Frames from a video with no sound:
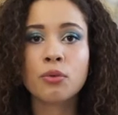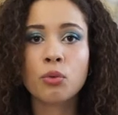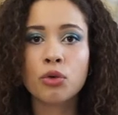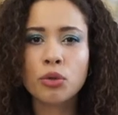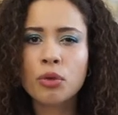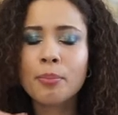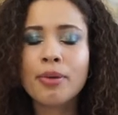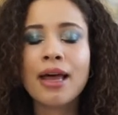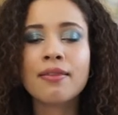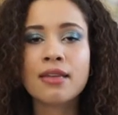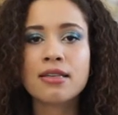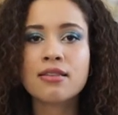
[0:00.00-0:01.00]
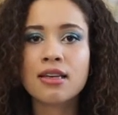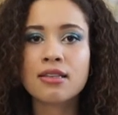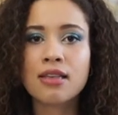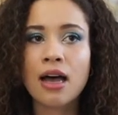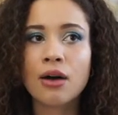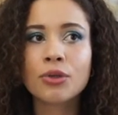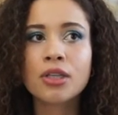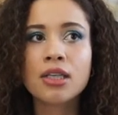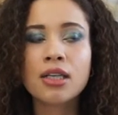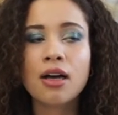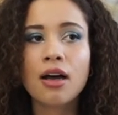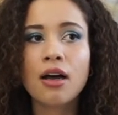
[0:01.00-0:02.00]
wall. You want to plan these things out.
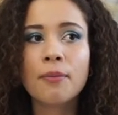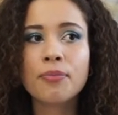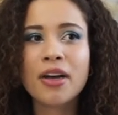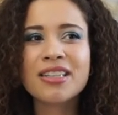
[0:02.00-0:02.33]
I